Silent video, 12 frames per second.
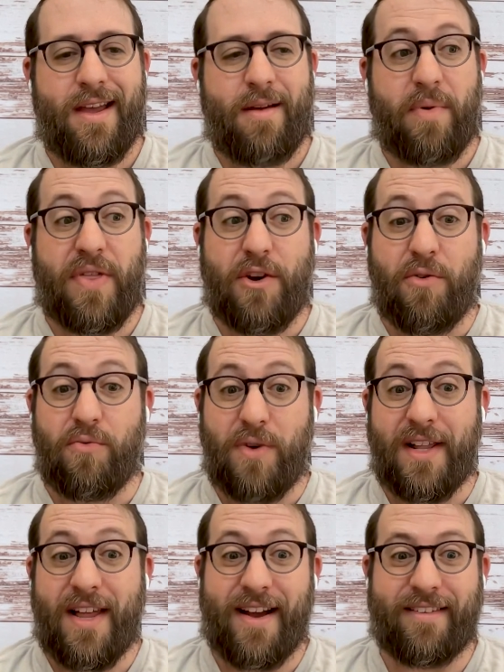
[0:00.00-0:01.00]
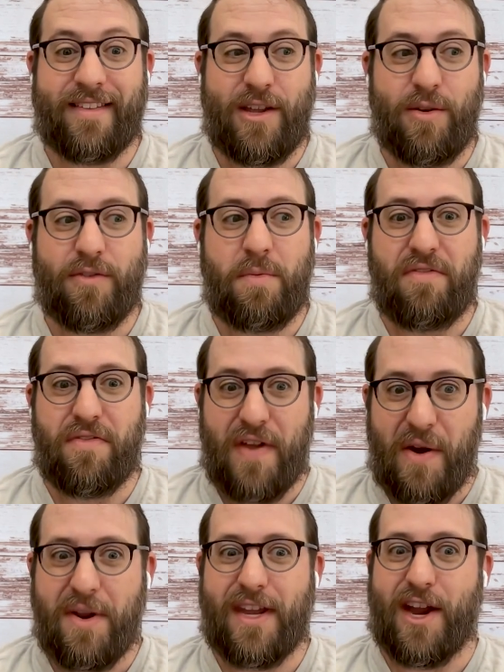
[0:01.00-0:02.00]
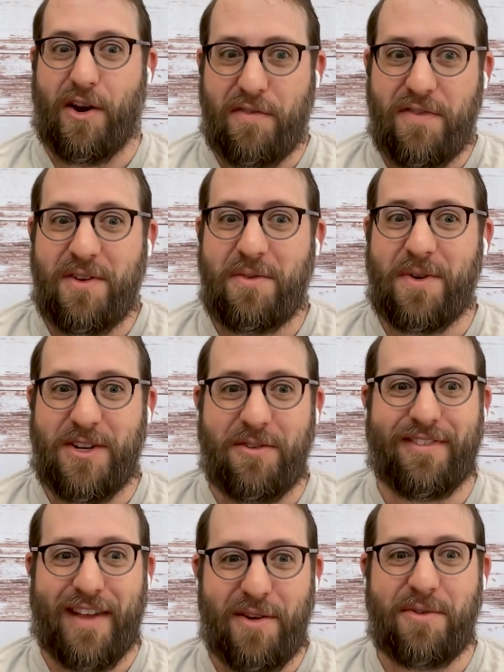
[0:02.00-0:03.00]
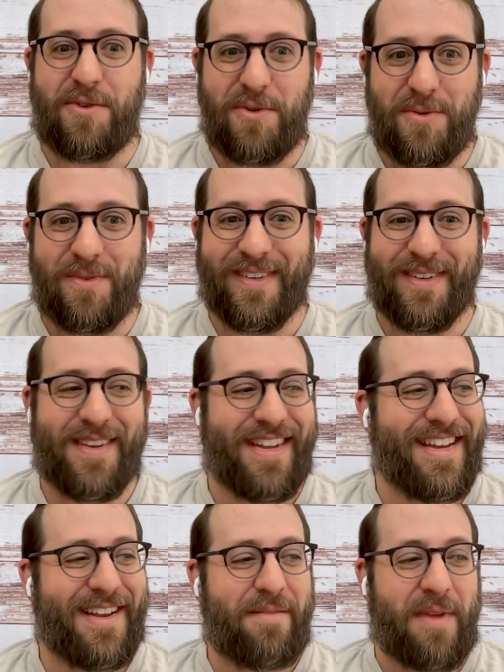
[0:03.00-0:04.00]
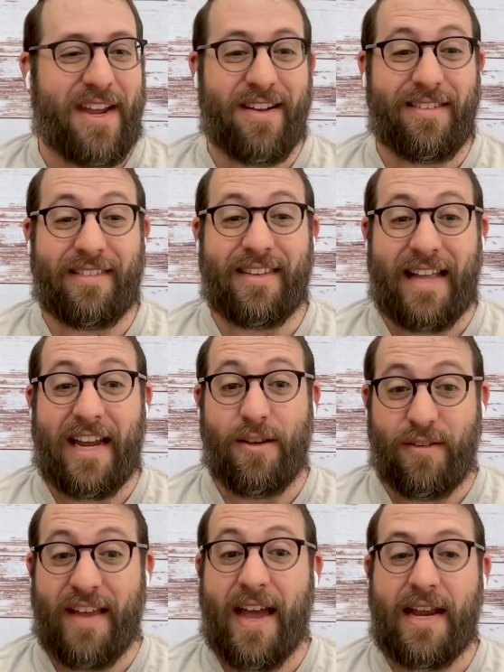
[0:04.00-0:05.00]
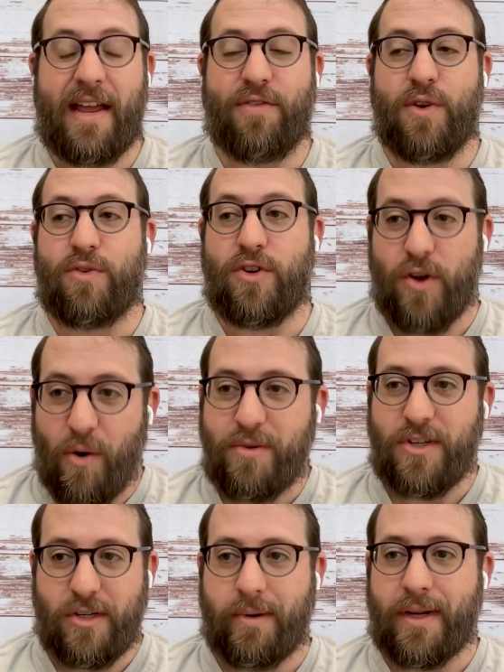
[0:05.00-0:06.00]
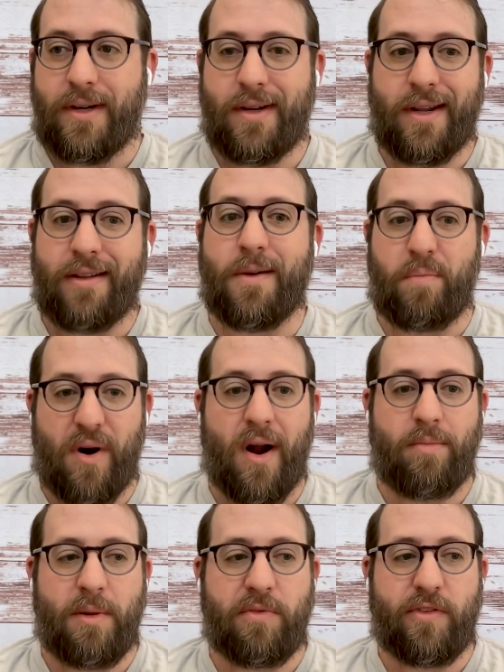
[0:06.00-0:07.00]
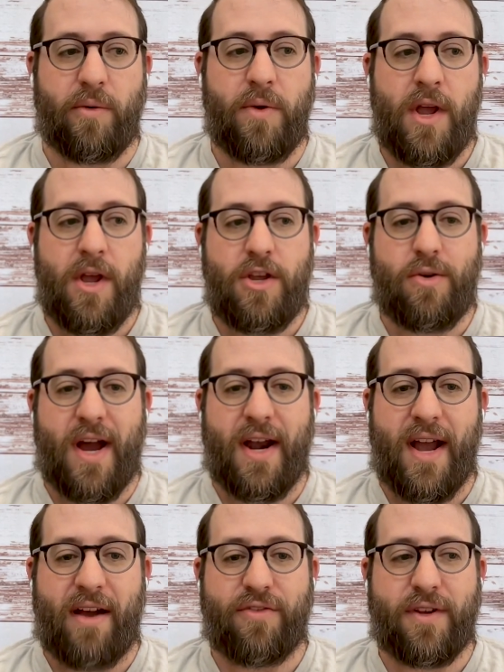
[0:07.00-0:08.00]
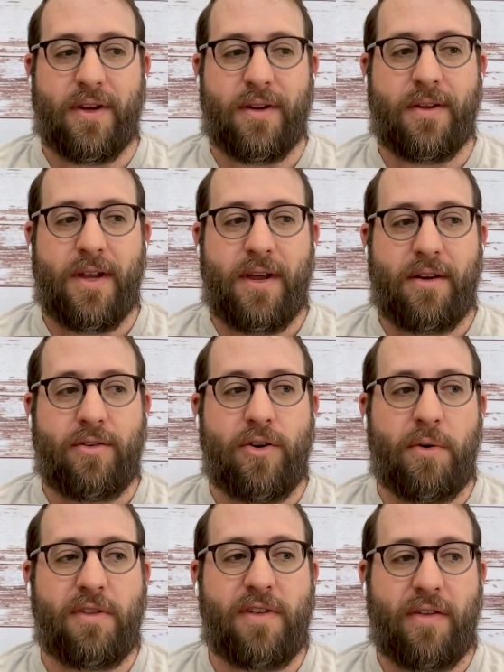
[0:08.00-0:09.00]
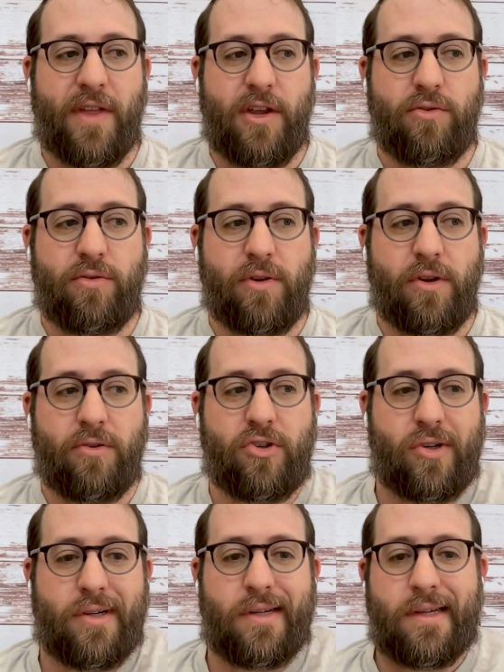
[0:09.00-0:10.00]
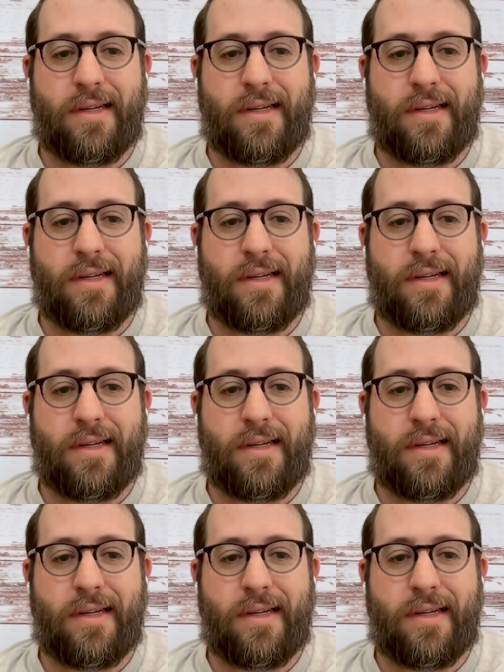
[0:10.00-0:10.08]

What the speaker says: But they don't realize that you have to be very careful what you say you'll do. Because like you said, if you don't do it, that's a problem. So you kind of have to, no one's saying that you should,